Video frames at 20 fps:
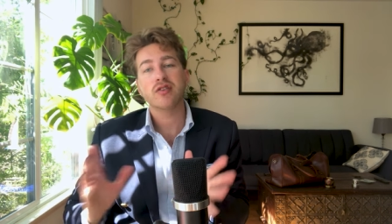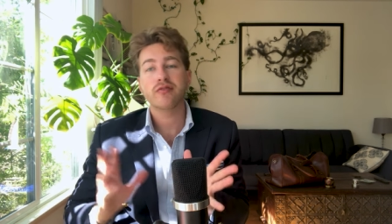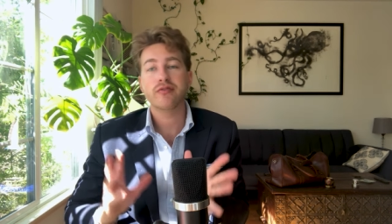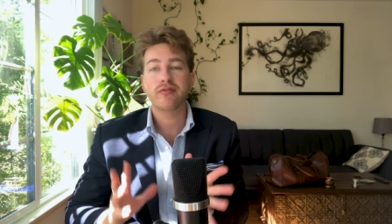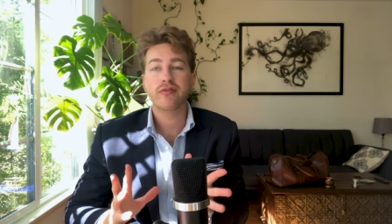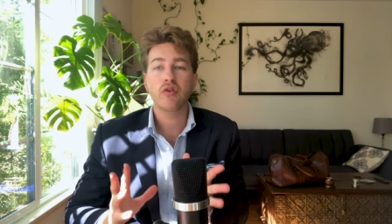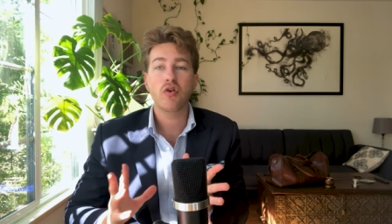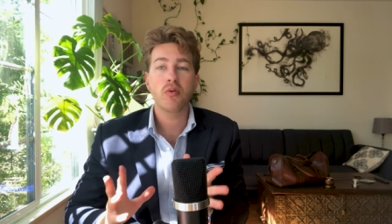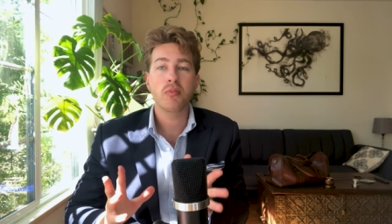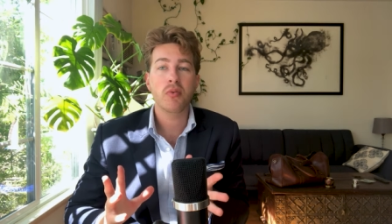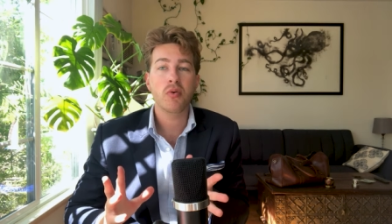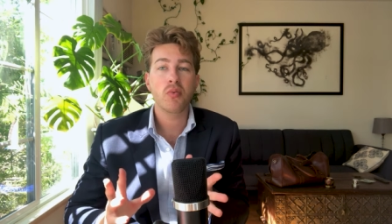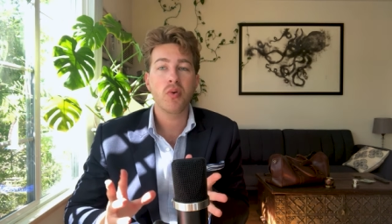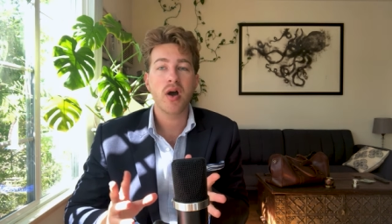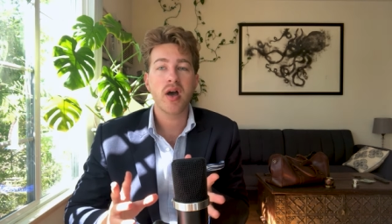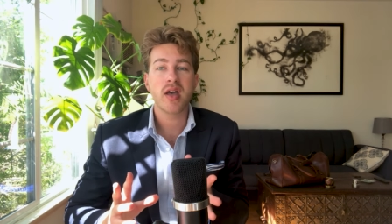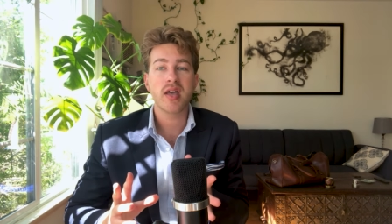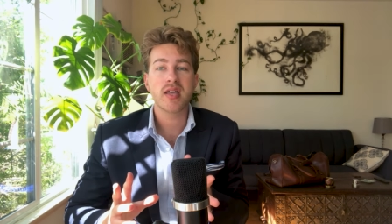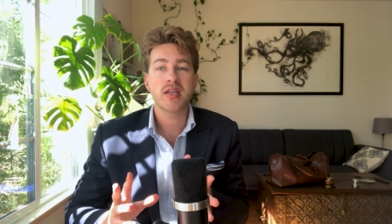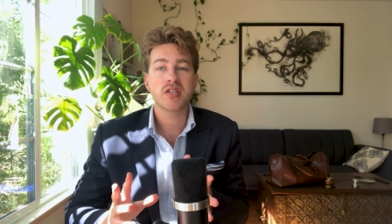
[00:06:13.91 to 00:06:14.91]
formal
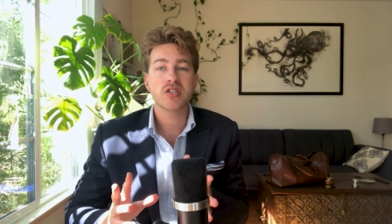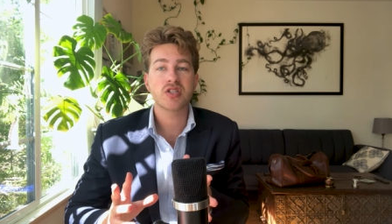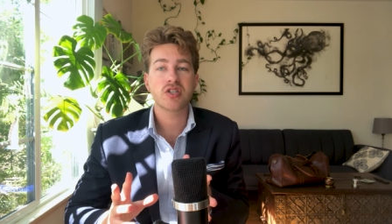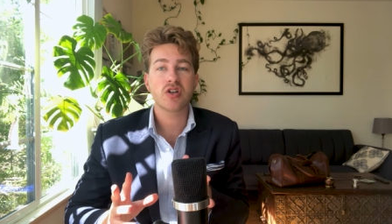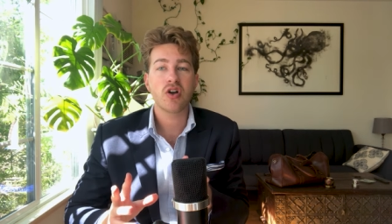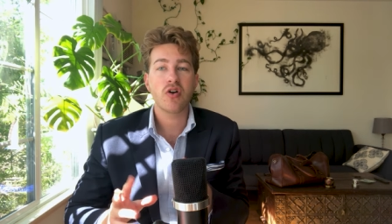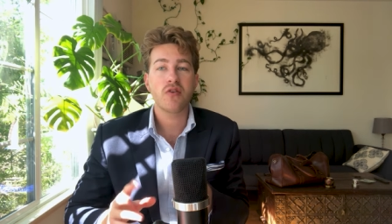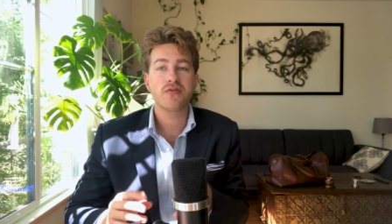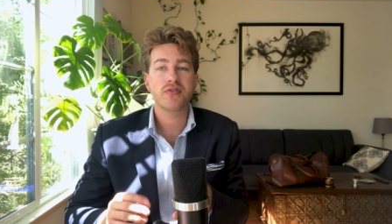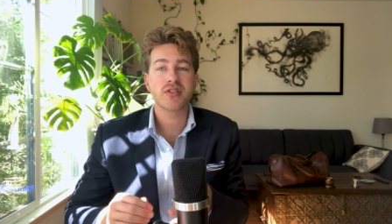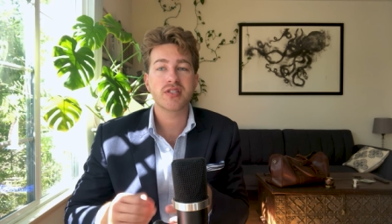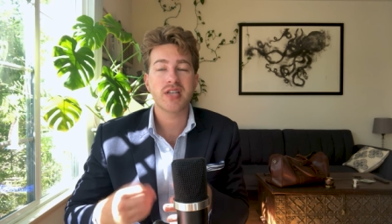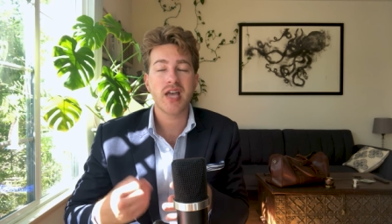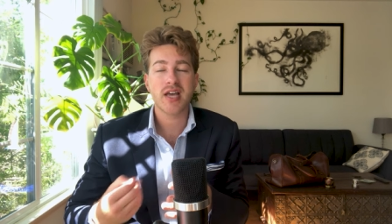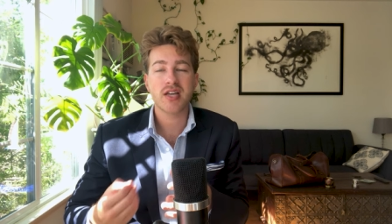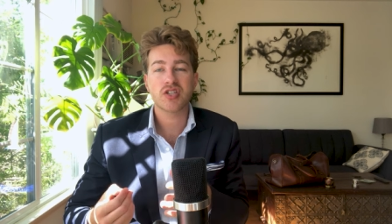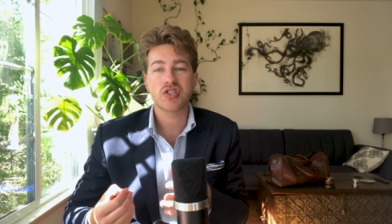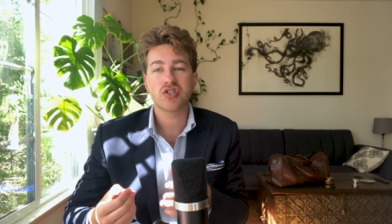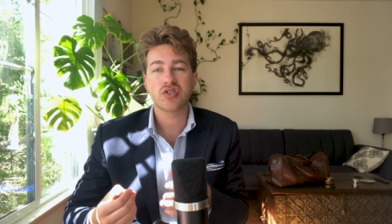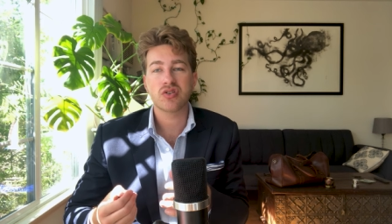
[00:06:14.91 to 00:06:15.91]
way is to go for
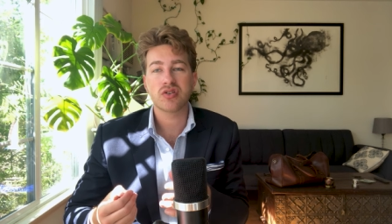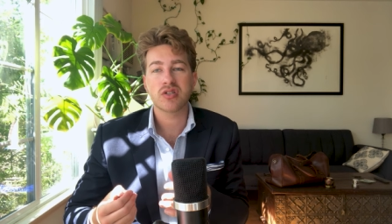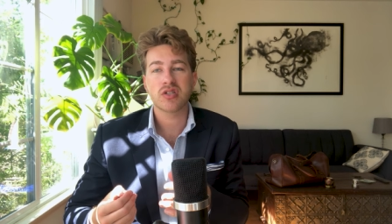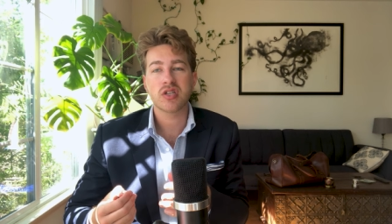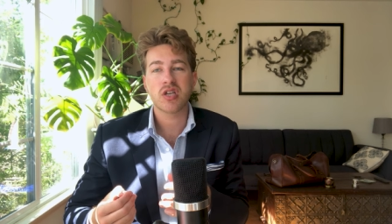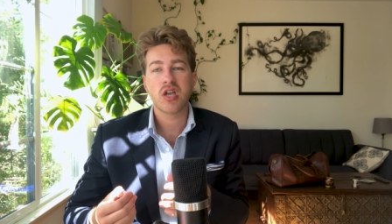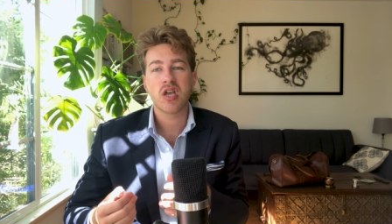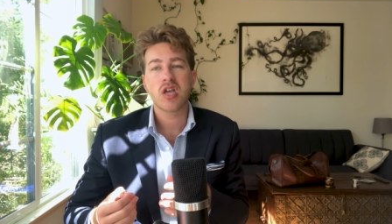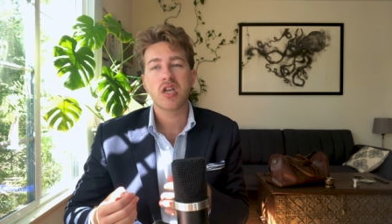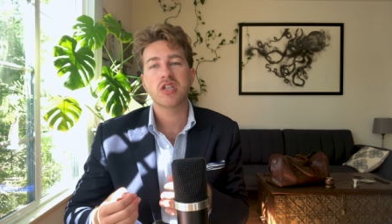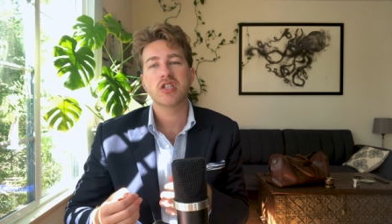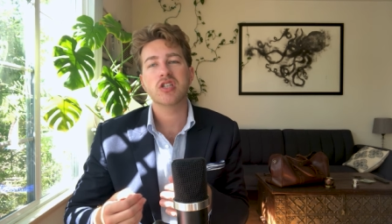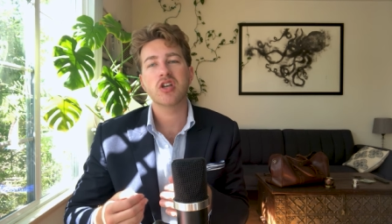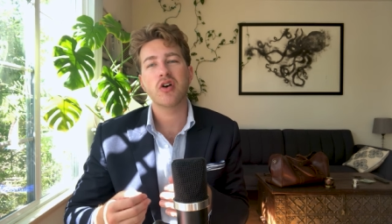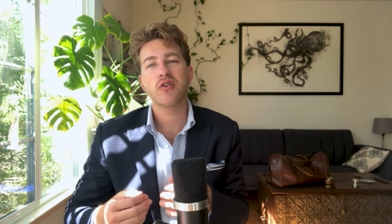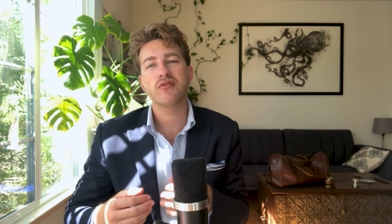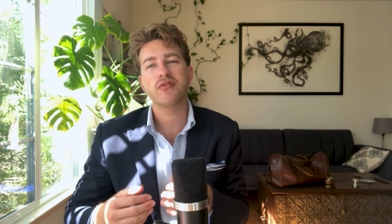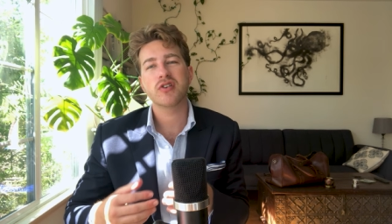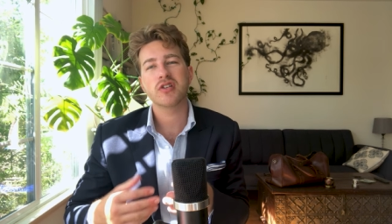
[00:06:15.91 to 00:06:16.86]
textures. So for